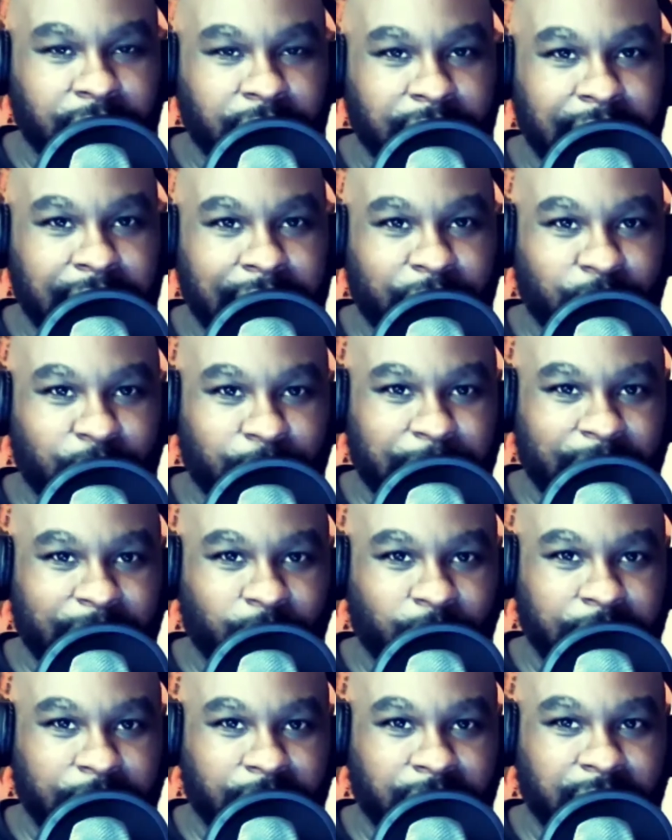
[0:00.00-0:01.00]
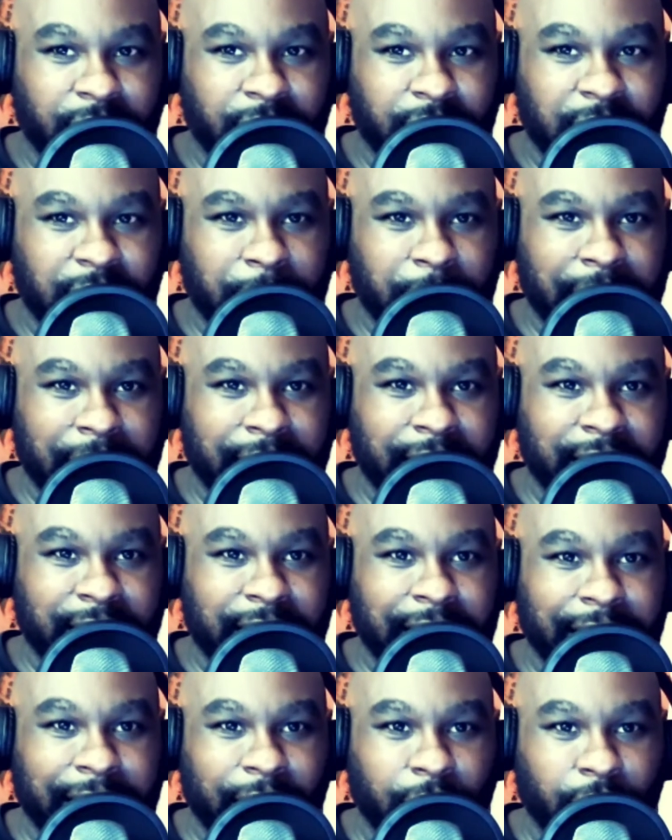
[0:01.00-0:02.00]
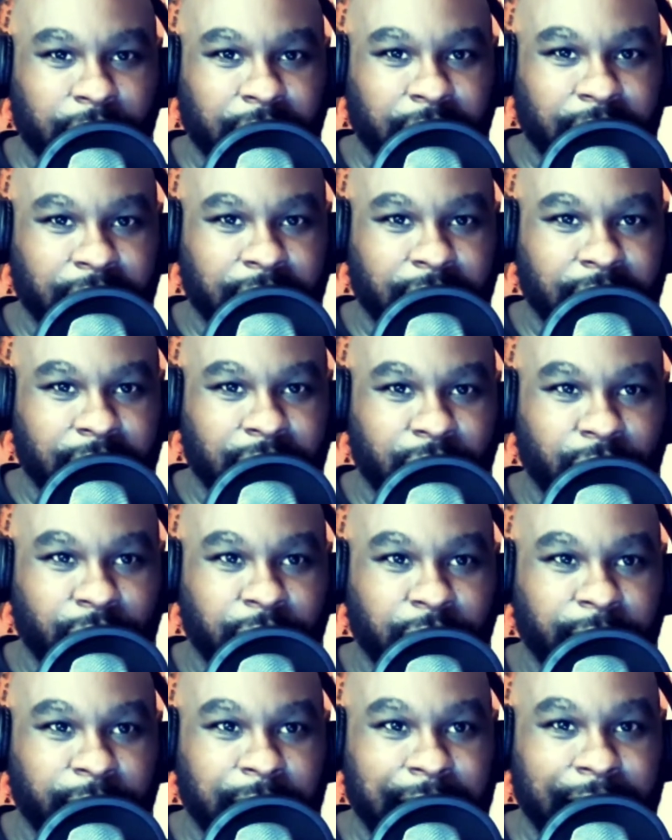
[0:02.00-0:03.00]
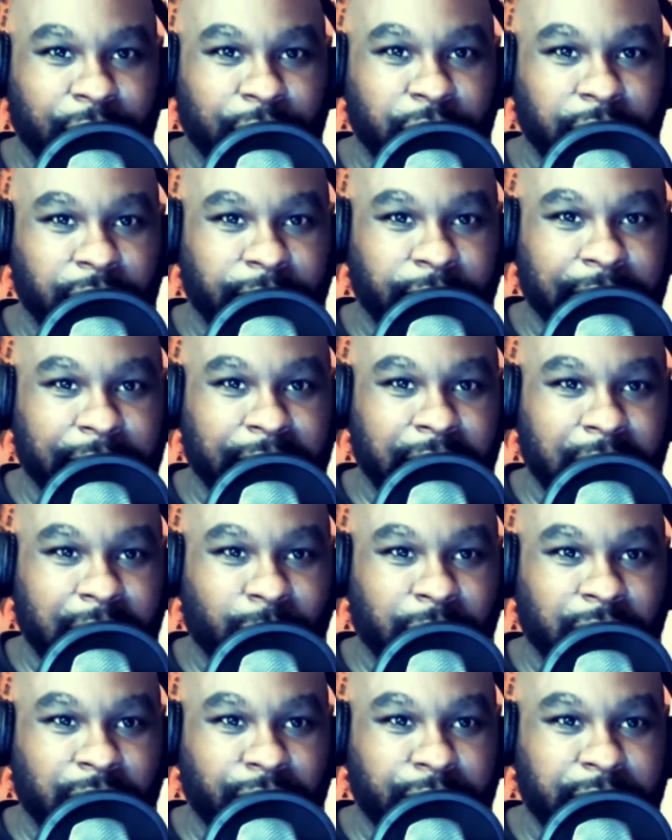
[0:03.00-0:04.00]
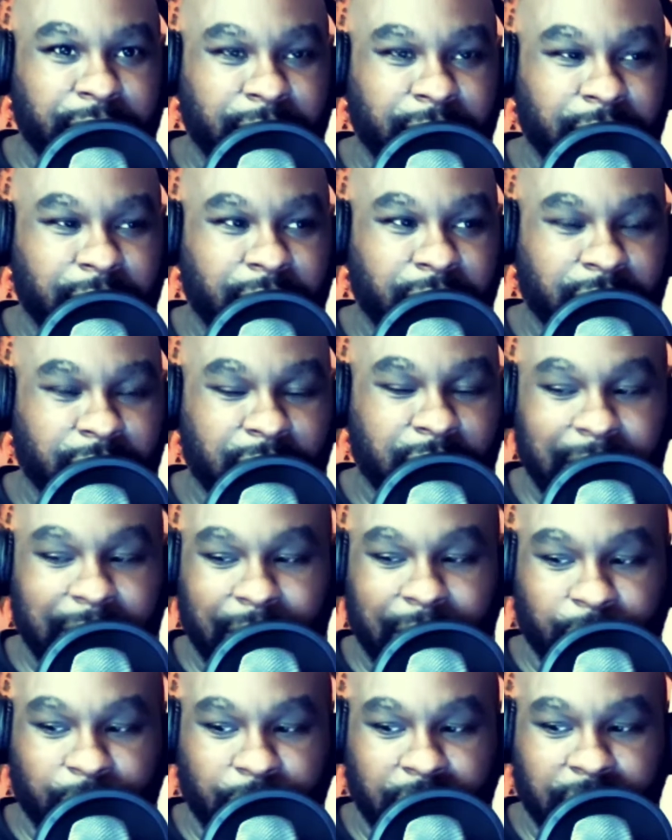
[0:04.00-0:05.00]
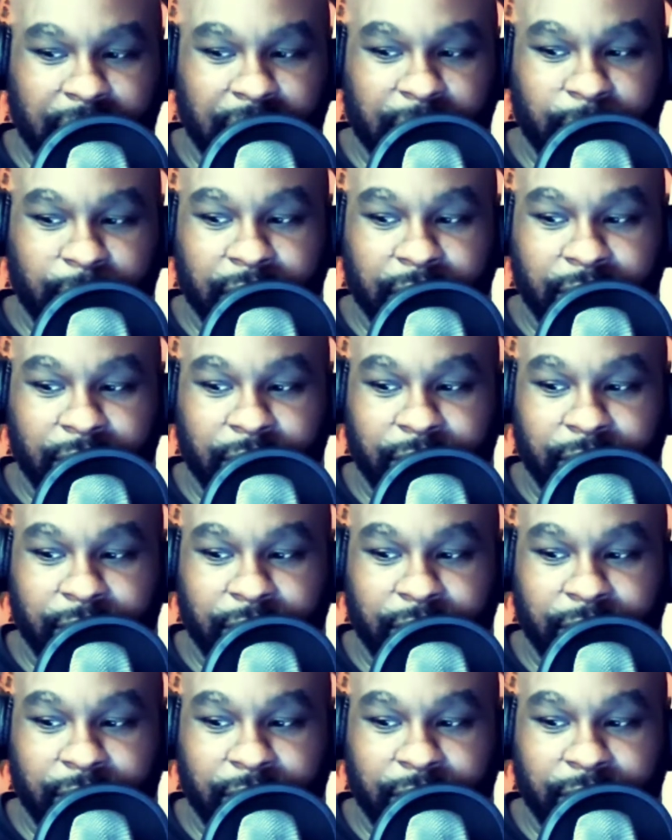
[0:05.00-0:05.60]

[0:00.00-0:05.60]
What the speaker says: to that, you might wait until somebody's not looking so you can actually find out what the reason is because nobody was willing to explain it to